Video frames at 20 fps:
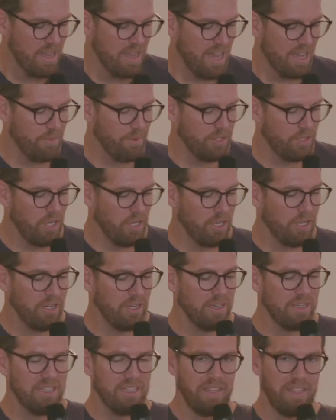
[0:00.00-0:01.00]
and
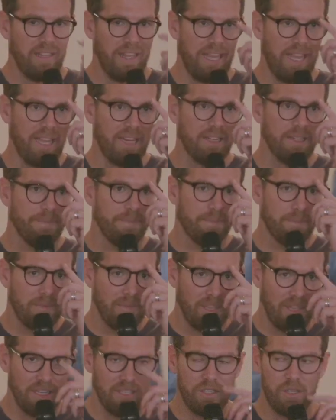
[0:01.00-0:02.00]
return to the land.
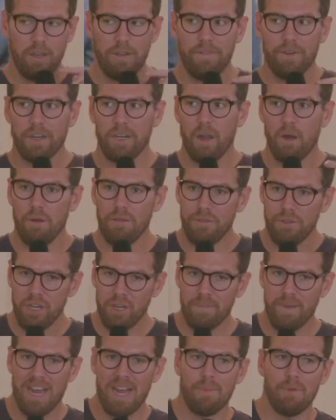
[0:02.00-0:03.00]
And so if you're going through
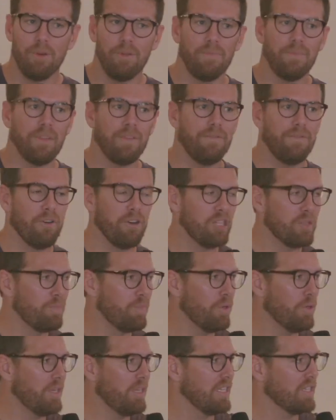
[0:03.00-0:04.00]
your Bible, the first
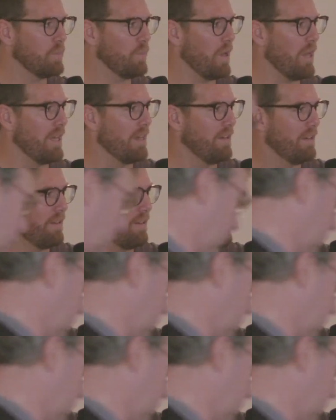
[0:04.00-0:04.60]
book is what?